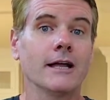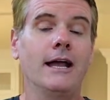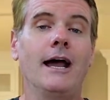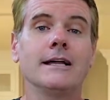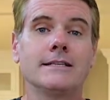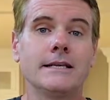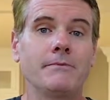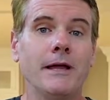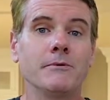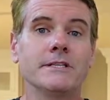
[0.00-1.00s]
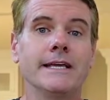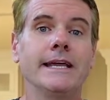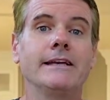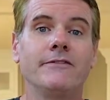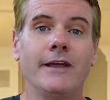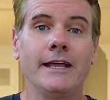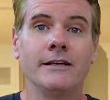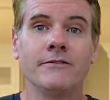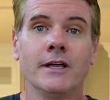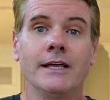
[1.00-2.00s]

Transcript: a concept that was innovative